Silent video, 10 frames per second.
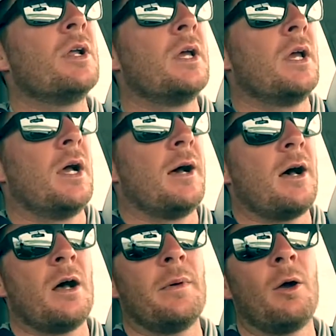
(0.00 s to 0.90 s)

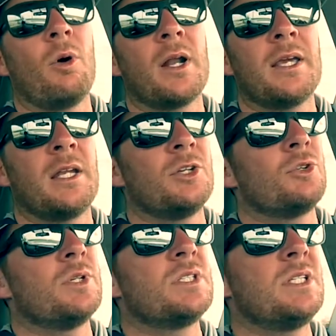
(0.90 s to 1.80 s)
I want to get
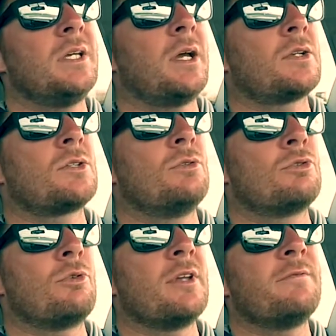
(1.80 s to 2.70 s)
into a
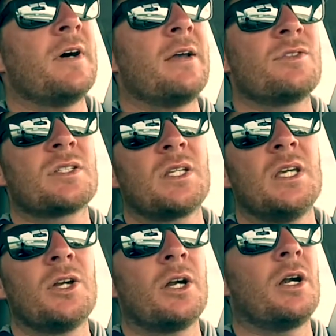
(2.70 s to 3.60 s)
ZX225
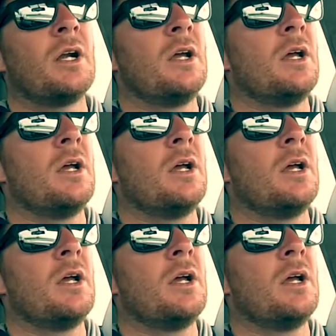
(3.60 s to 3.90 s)
Skeeter